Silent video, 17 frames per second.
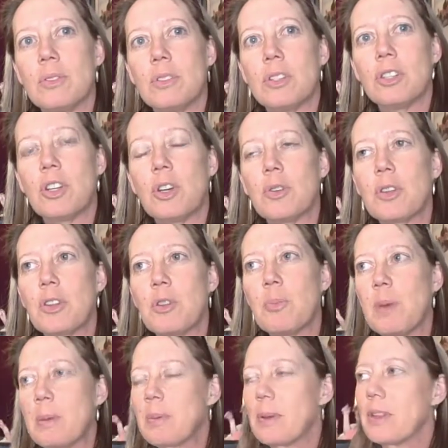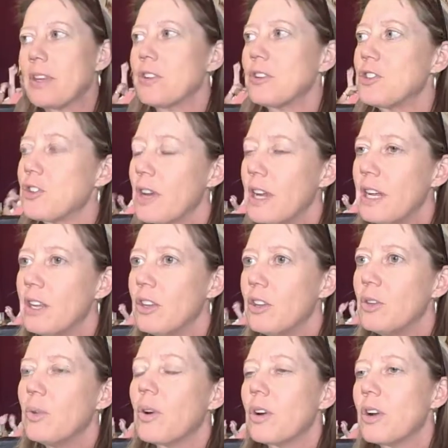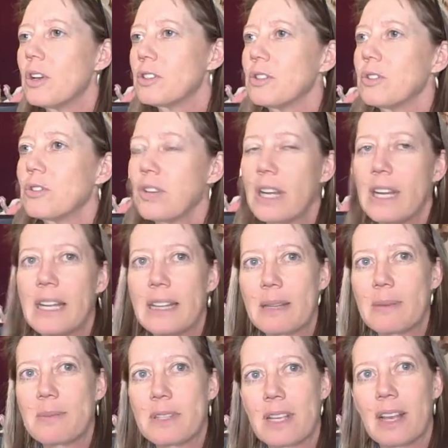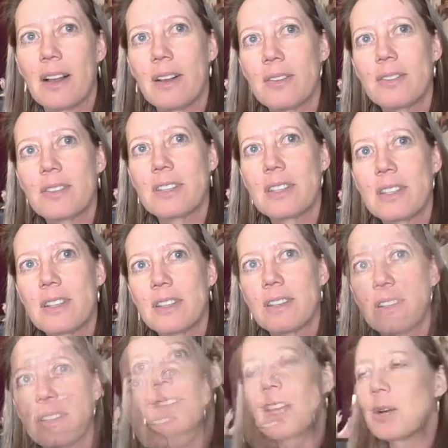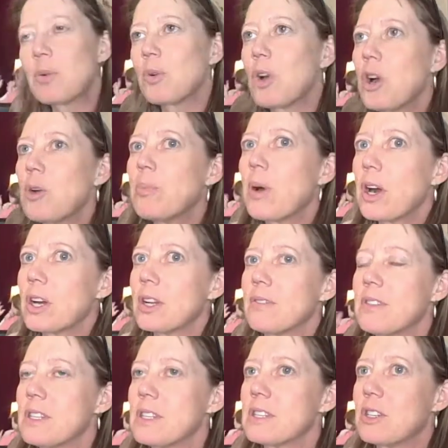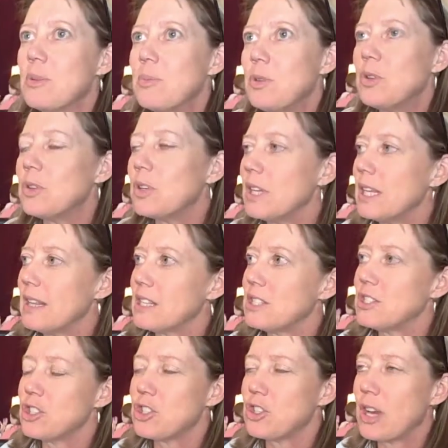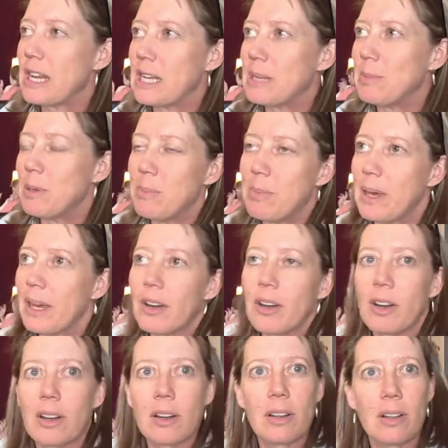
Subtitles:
to know that the people that are training you are also training themselves. I feel like we're all part of this community that's just trying to be better.